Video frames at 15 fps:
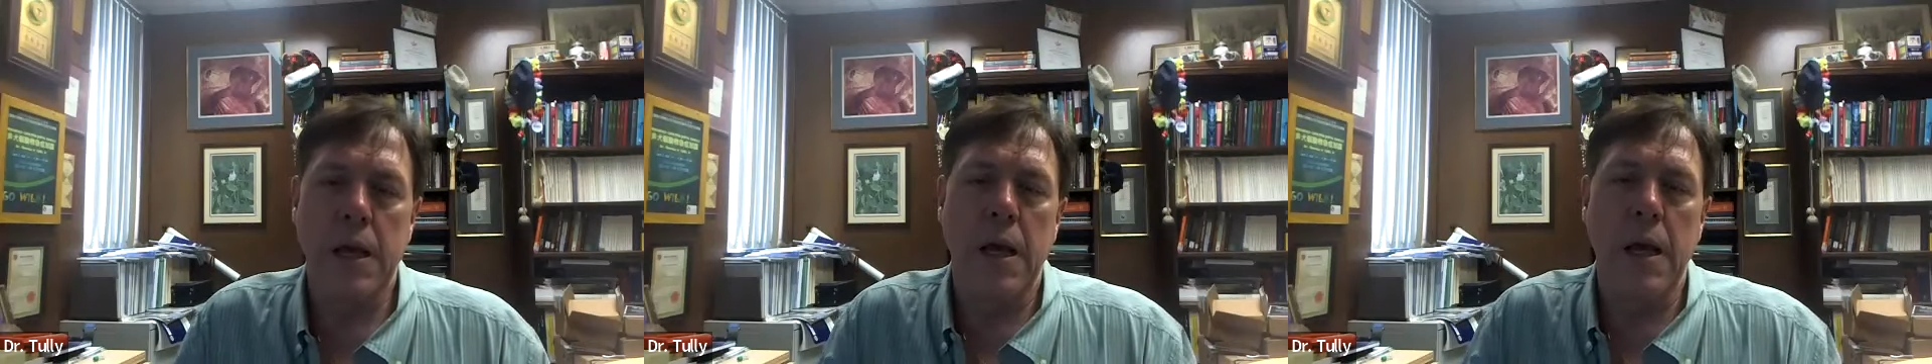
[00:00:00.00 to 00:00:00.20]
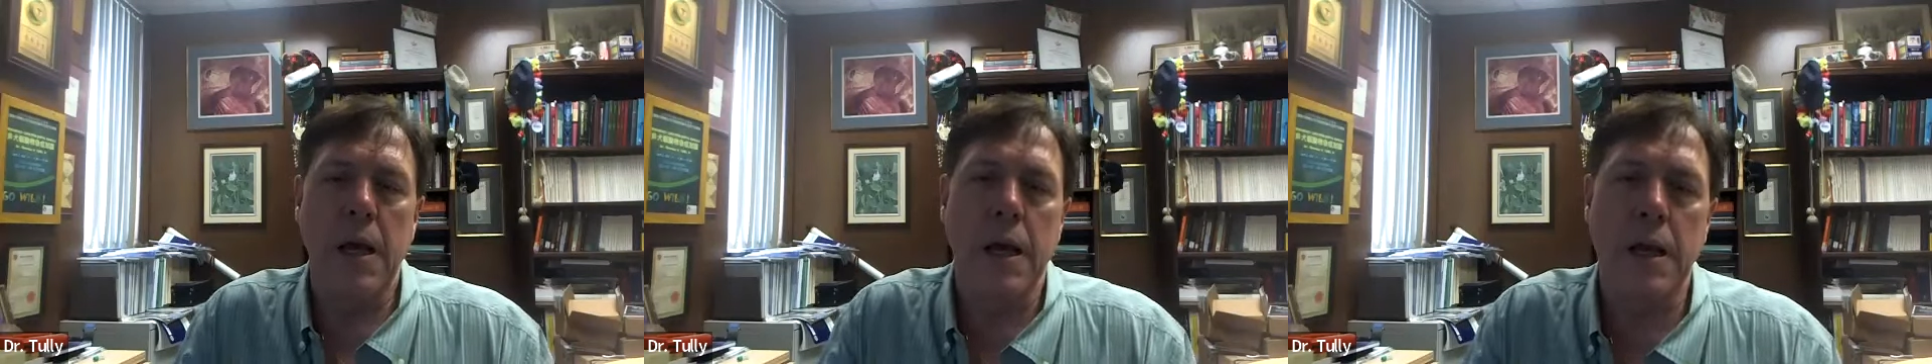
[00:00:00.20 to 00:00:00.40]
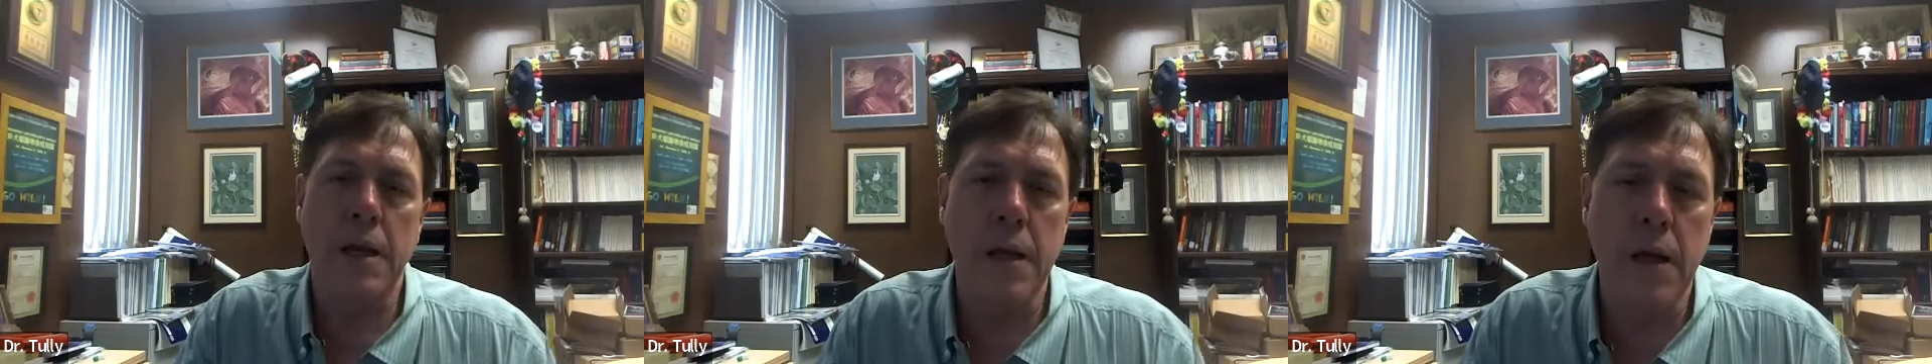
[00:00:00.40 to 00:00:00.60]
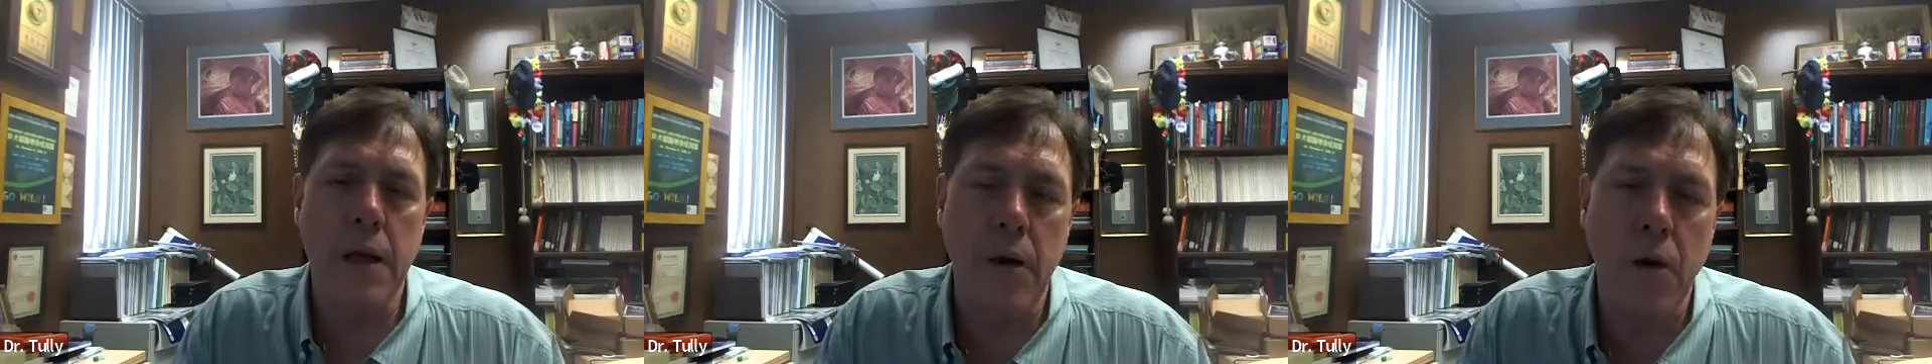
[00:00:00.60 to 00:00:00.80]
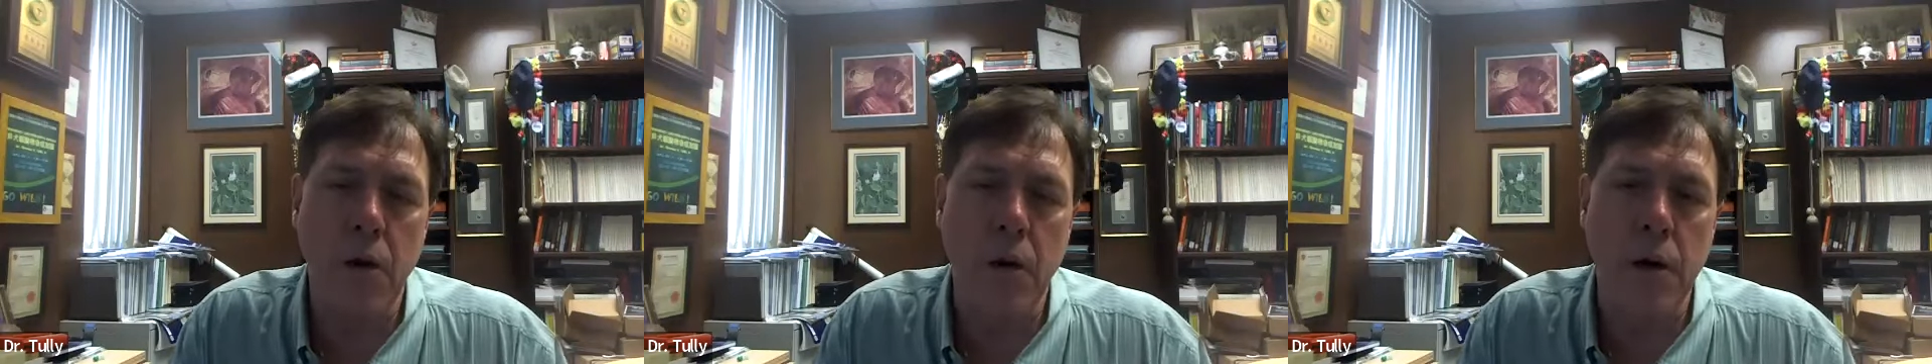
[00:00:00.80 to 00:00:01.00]
and
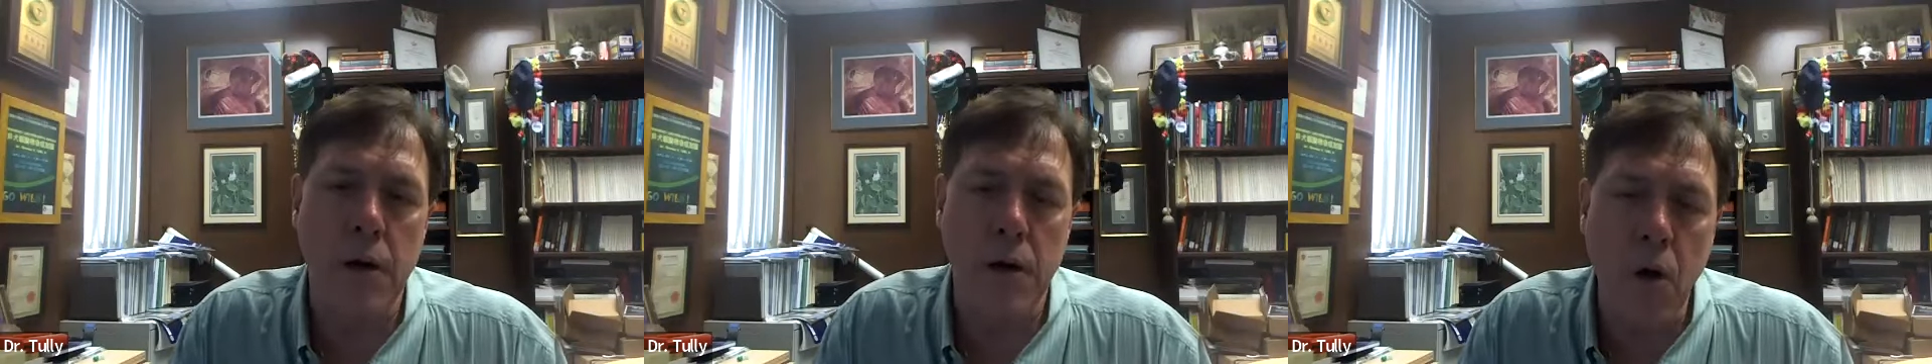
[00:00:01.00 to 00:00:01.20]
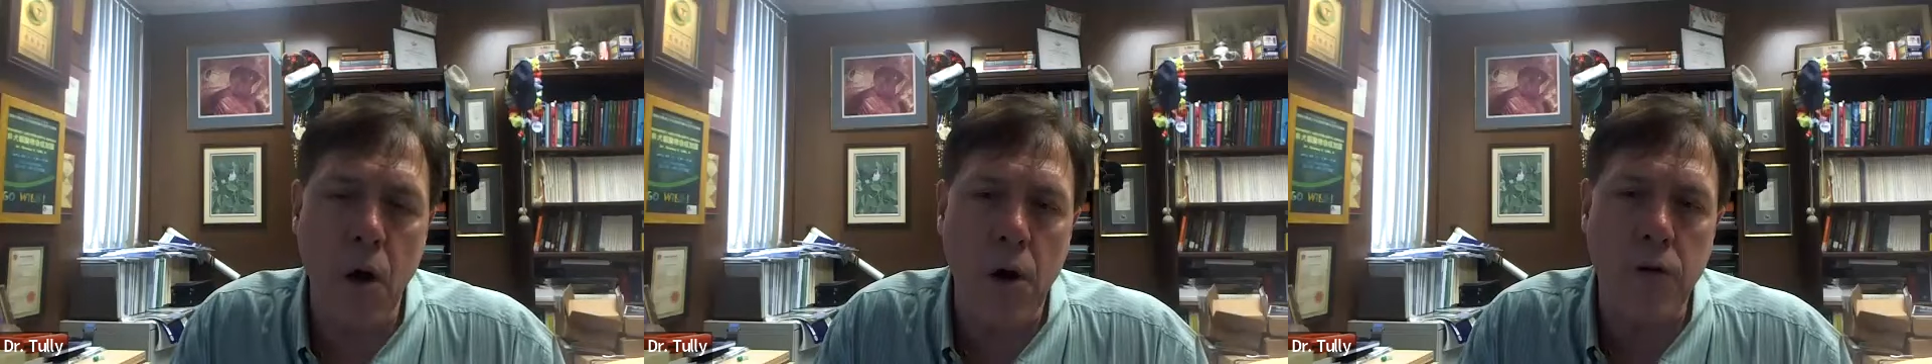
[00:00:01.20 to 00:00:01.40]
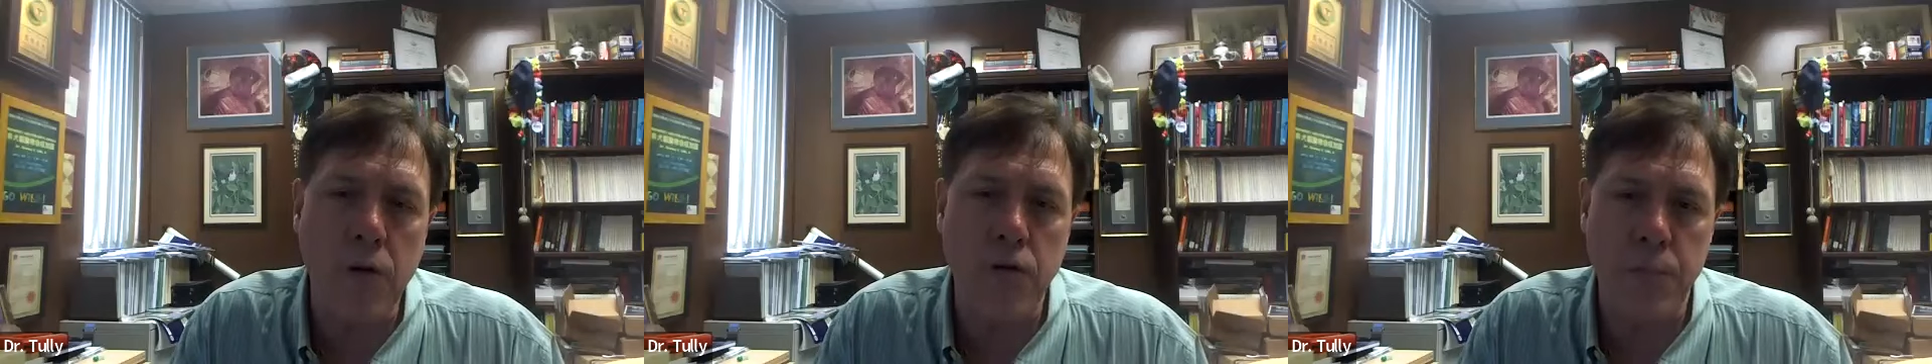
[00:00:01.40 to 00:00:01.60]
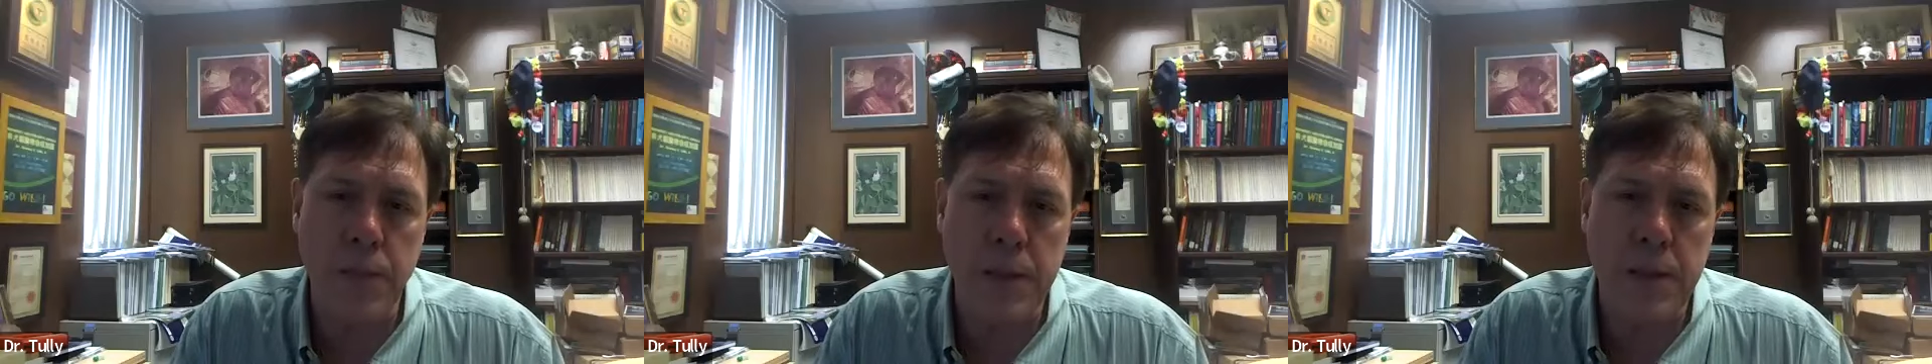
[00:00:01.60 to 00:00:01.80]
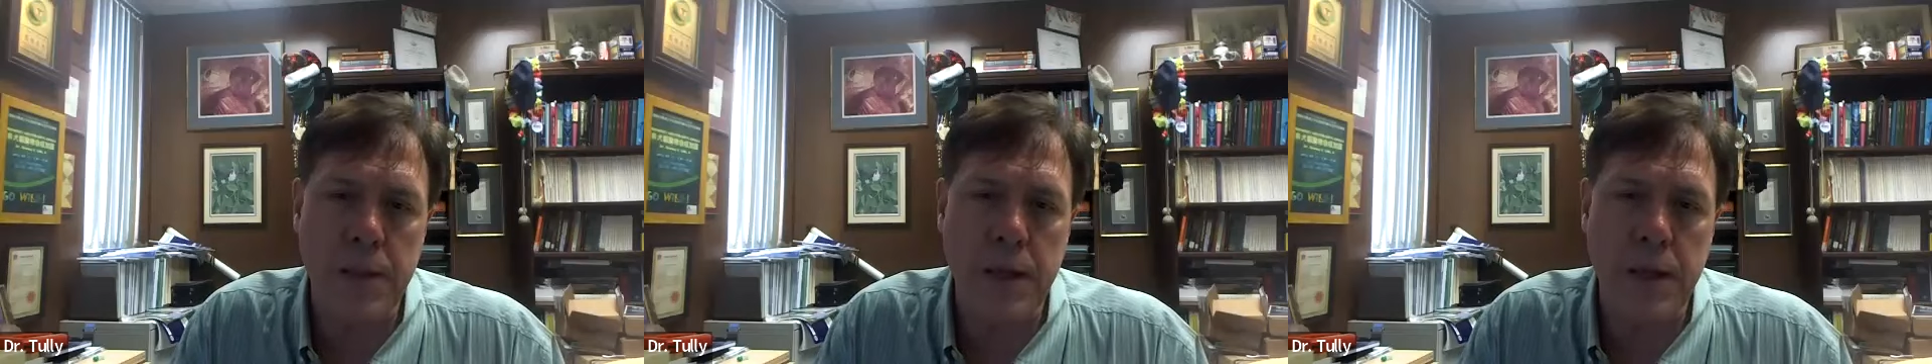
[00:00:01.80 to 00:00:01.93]
or enlargement